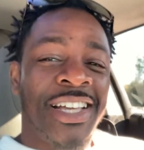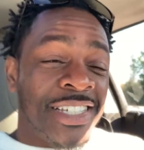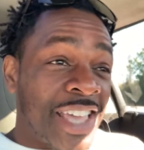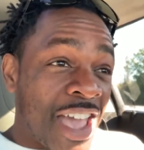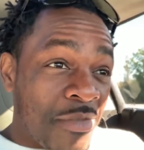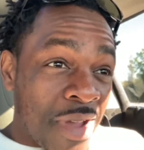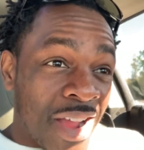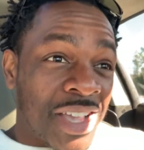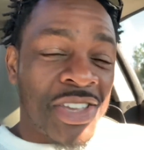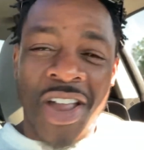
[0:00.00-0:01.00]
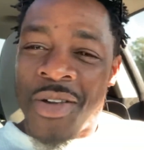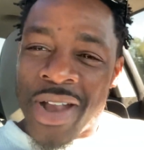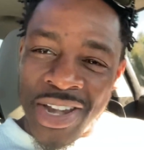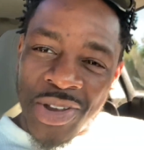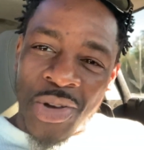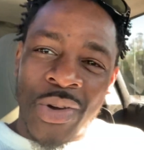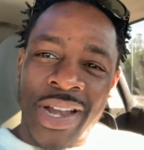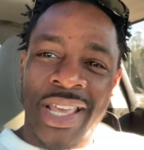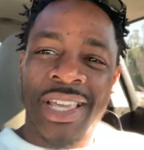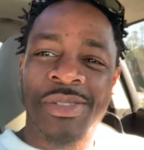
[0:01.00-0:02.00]
Yeah, America, you already know who
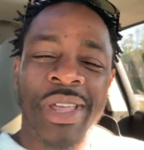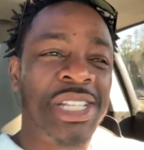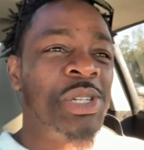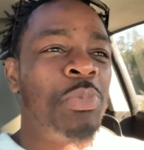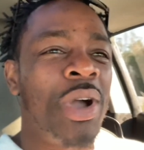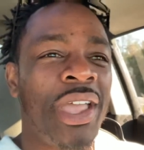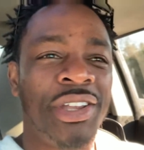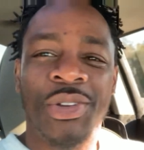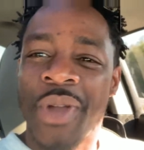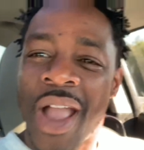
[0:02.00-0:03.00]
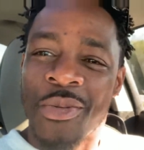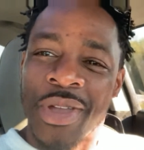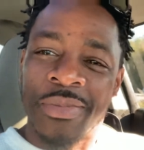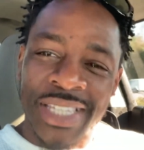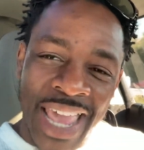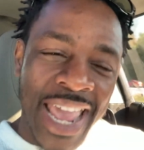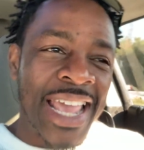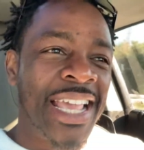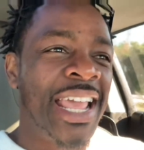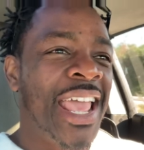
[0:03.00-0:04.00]
it is, man. It's your boy Underground Rim
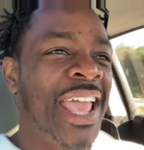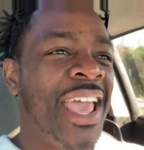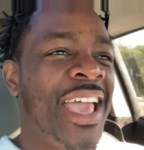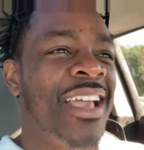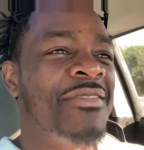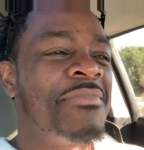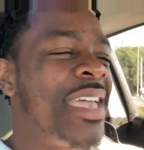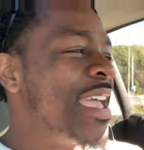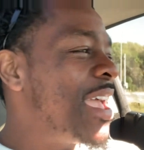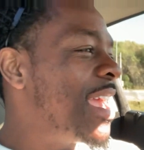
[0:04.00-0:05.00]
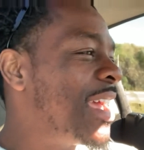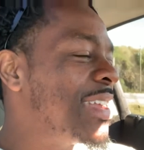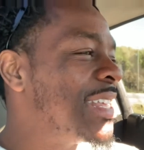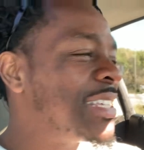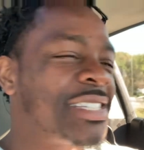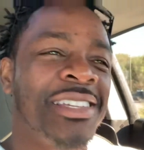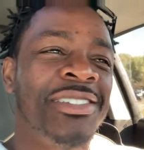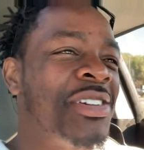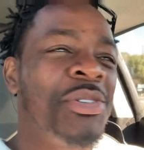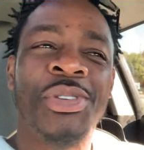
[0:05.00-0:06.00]
King. Man, listen,
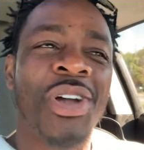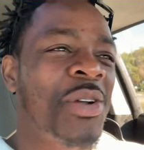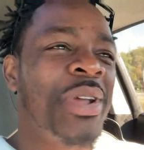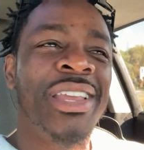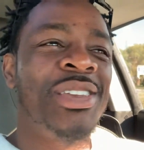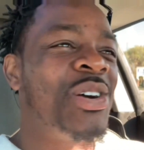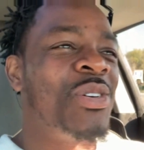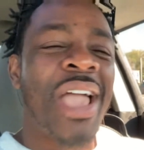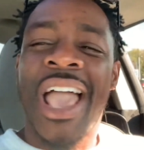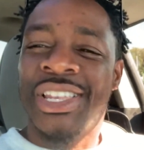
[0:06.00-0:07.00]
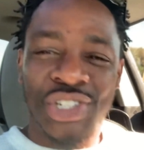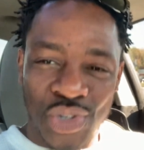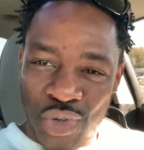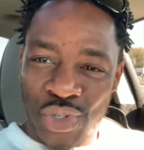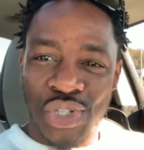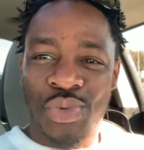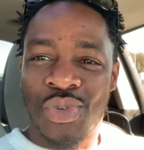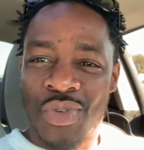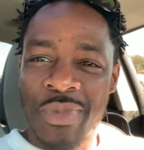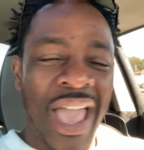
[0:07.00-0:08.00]
you you already know, as usual,
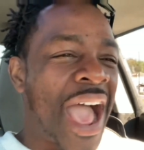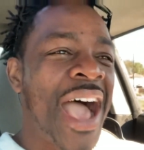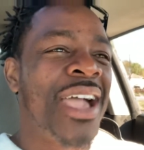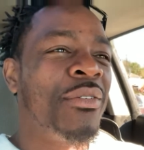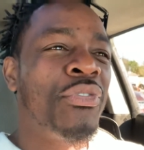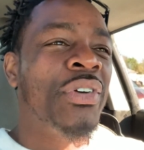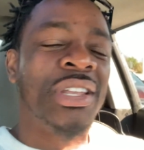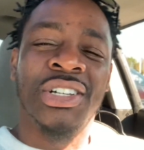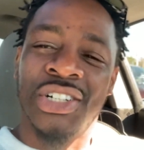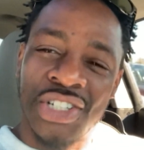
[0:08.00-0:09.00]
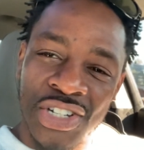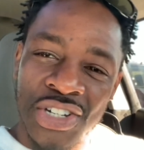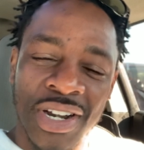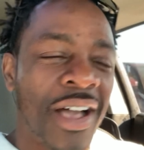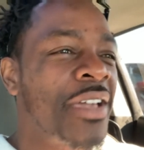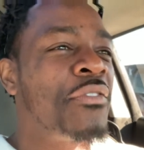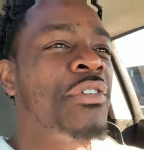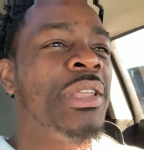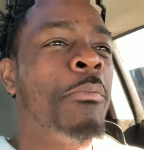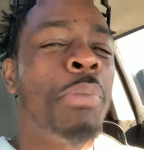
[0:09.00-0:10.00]
man, I am feeling good. I am
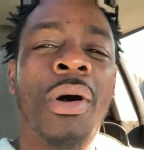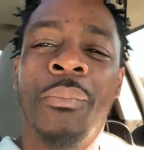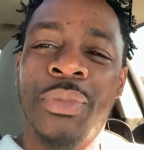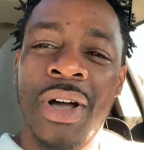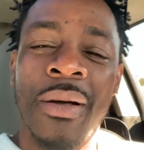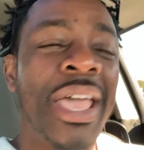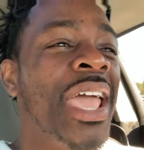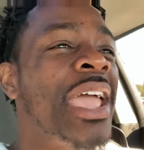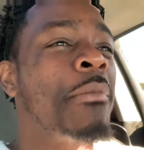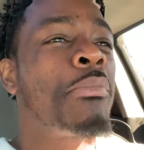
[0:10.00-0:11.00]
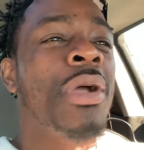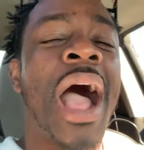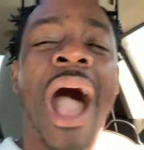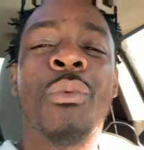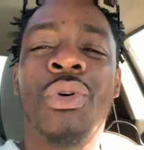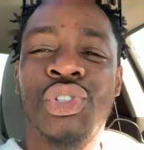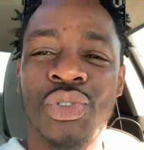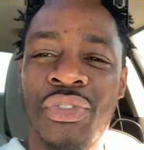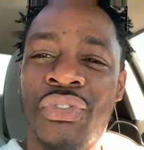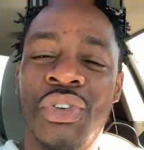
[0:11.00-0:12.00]
feeling pumped up. And bro, I want you
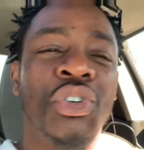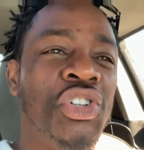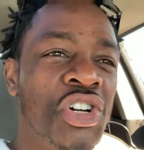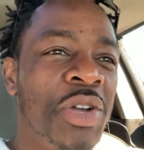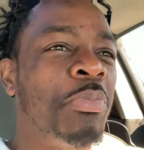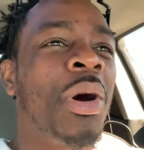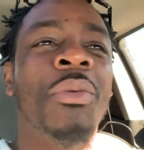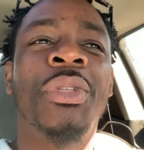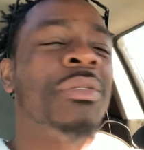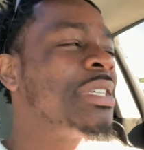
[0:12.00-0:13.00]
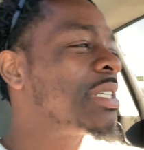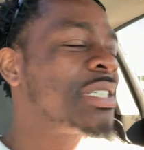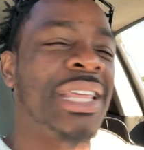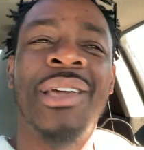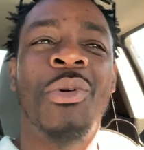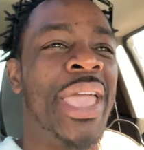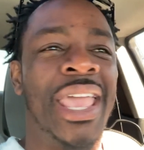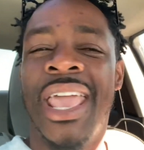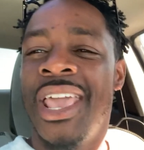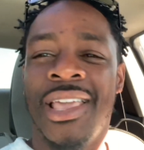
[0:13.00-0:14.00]
to feel good and pumped up just the same way.
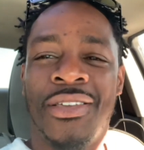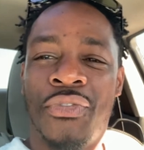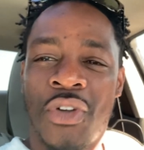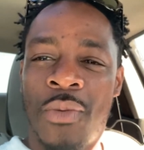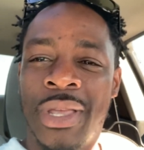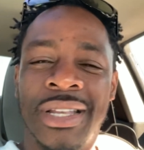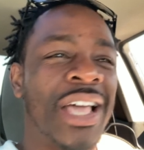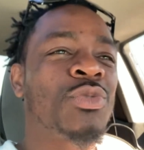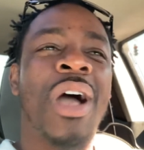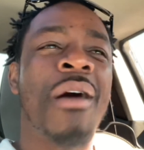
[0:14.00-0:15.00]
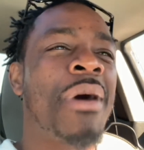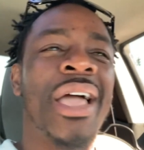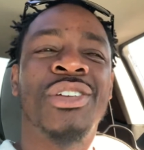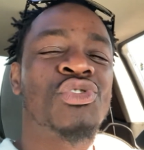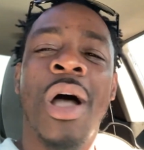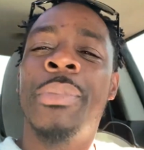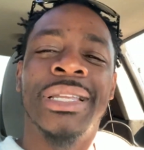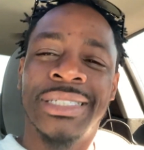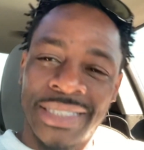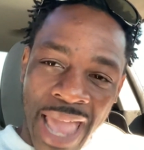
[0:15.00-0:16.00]
You feel me? That's why I'm out here dropping
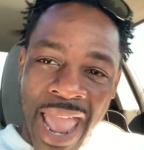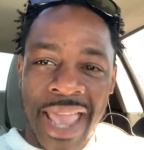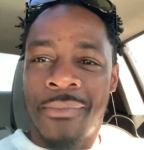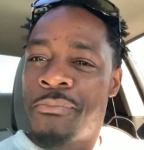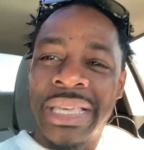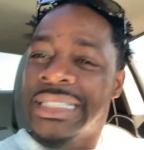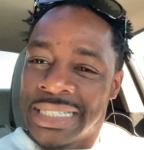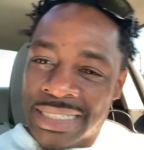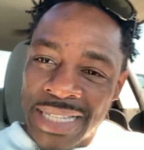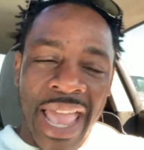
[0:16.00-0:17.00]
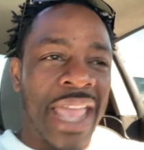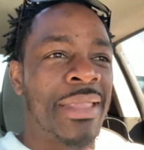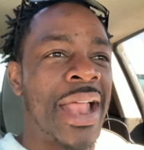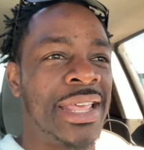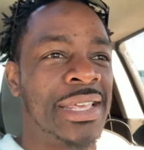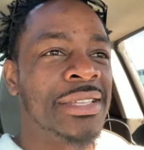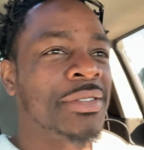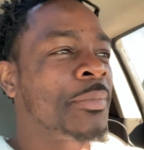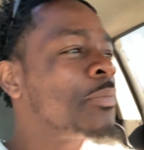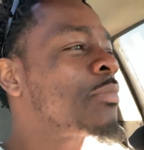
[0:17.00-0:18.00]
this game, business game that is.
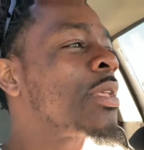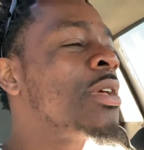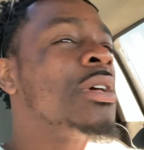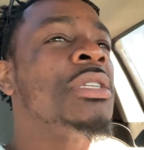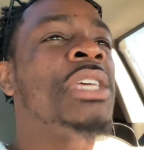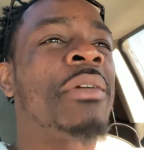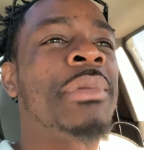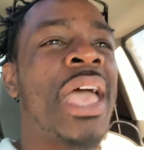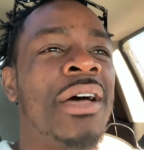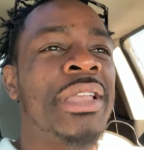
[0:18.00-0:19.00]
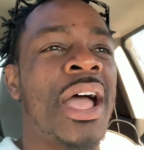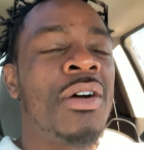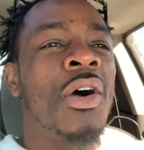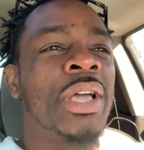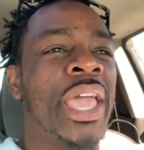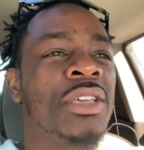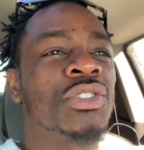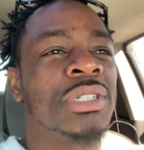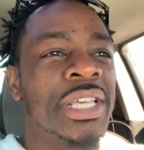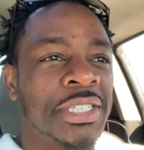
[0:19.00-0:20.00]
Check me out now. Okay,
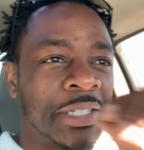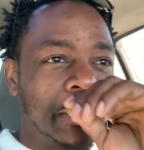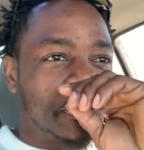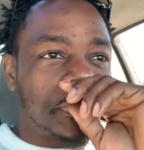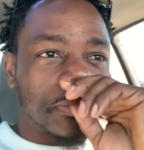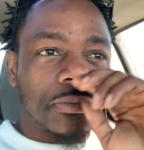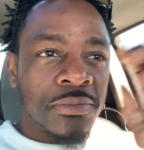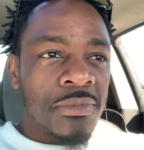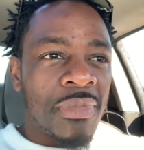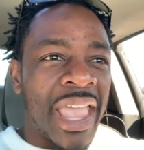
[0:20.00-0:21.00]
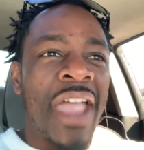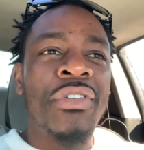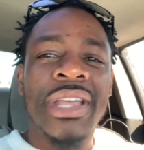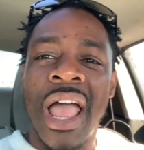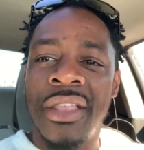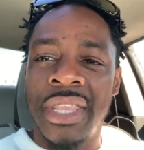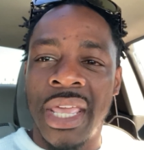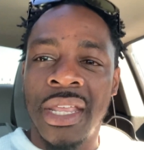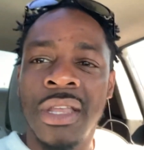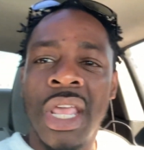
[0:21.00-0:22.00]
so listen. Every now and
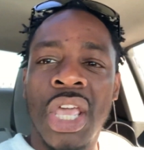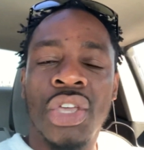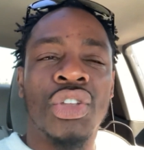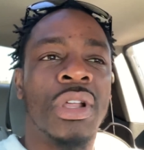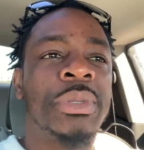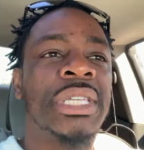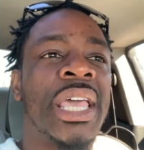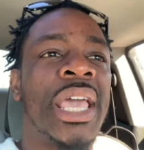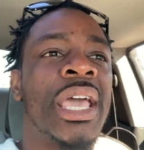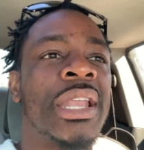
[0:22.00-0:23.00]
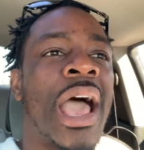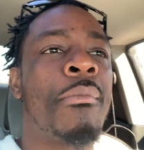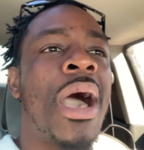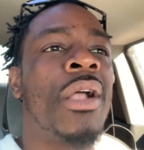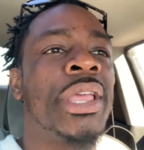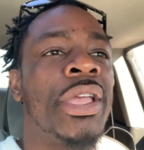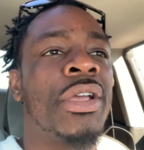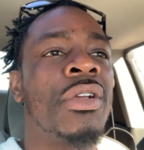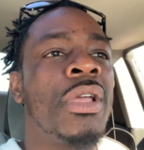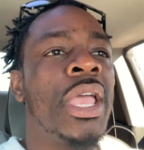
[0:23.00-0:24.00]
then, you know what I'm saying? I'm out
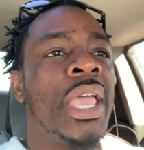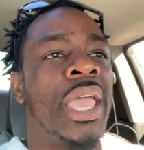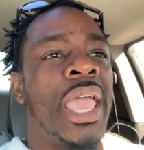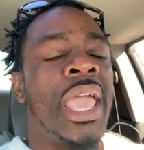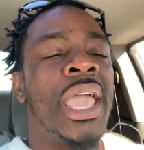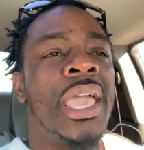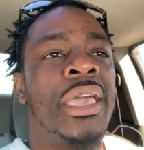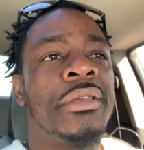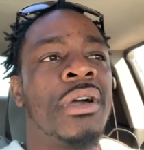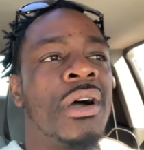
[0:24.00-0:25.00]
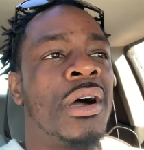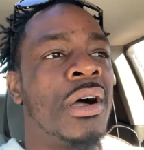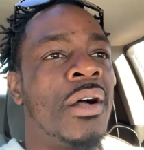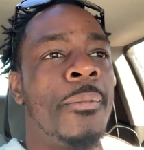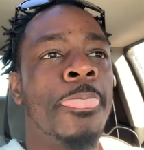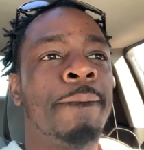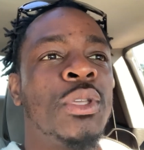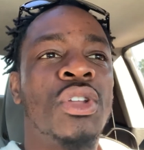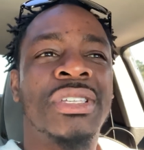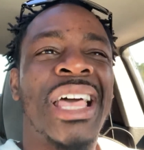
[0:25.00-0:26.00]
here and uh,
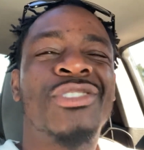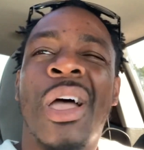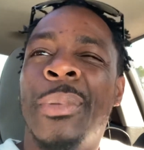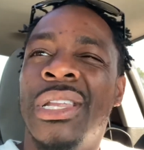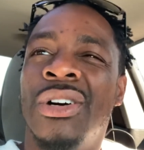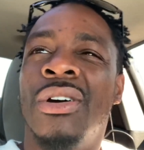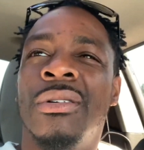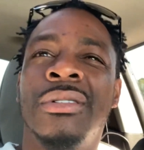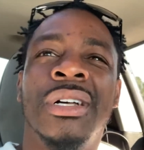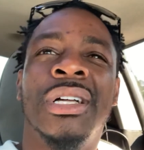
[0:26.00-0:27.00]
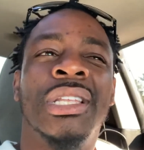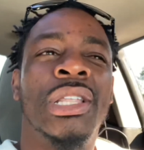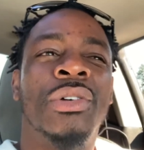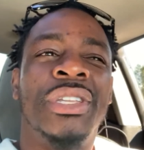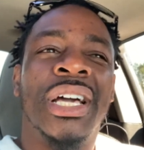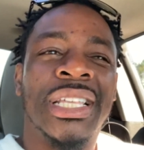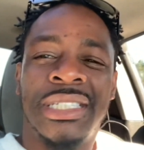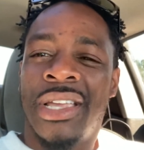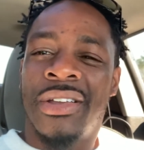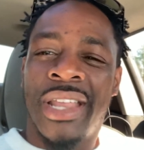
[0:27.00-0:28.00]
you know, so I drop a little little nuggets
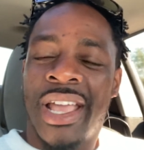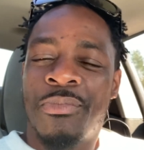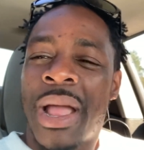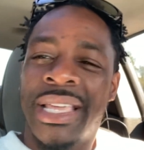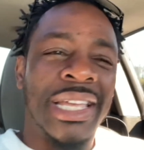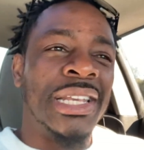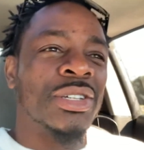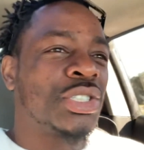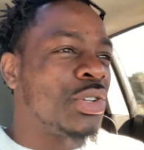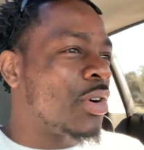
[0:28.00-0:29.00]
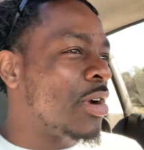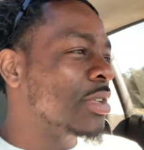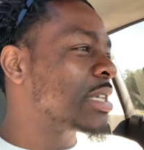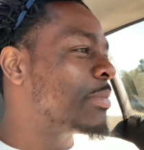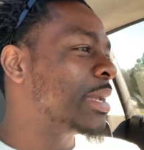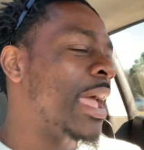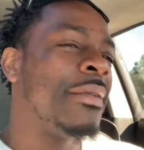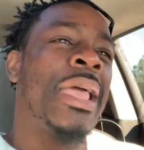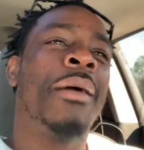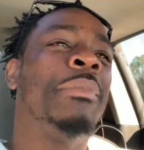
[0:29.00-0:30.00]
here and there. Probably get a little store on top of that.
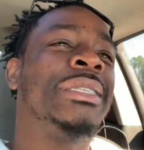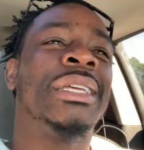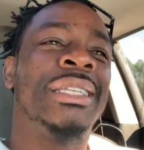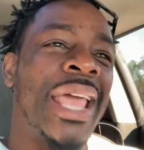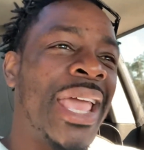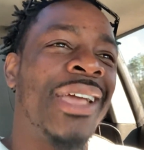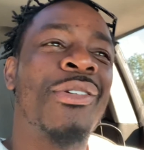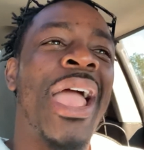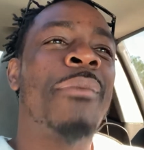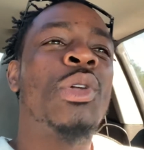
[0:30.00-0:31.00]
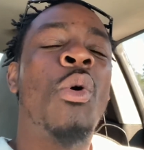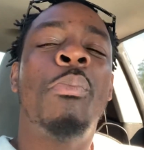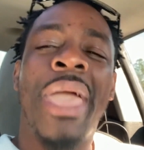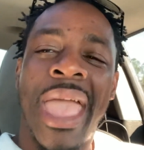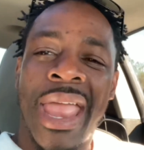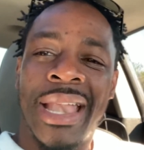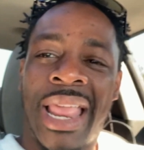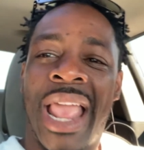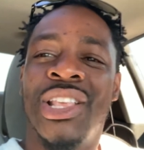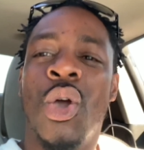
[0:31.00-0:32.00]
But today, grab your pad
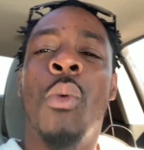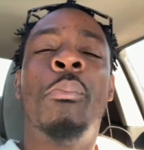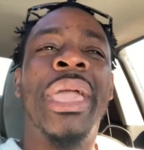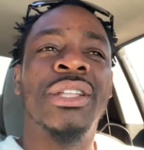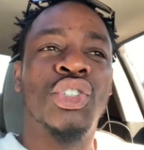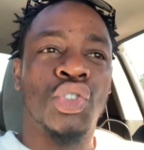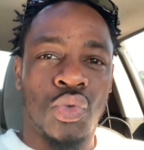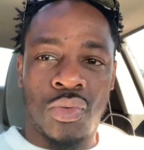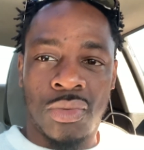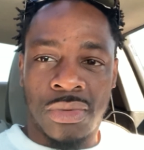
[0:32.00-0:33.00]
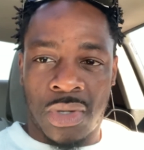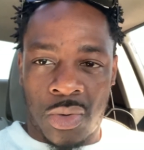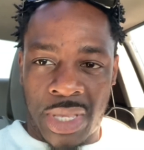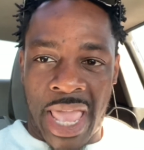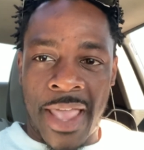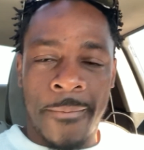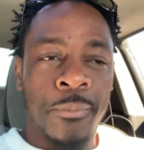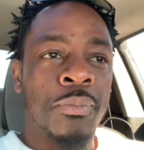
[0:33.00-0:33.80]
and your pencil, okay?